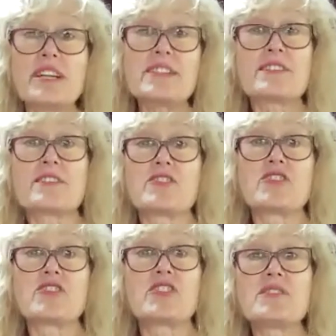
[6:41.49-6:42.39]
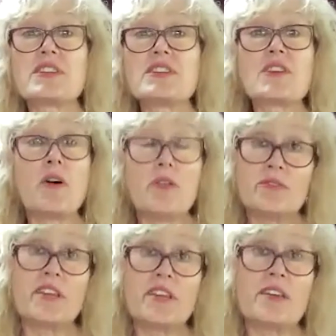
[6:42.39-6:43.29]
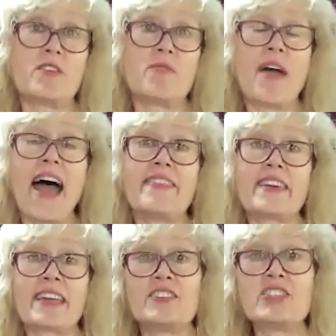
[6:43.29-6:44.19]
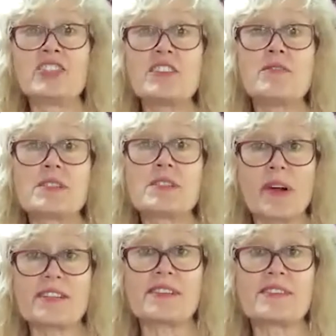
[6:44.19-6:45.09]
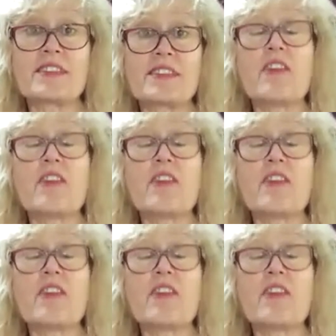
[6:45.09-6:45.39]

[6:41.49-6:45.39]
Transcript: research shows it's only when you add the continuous presence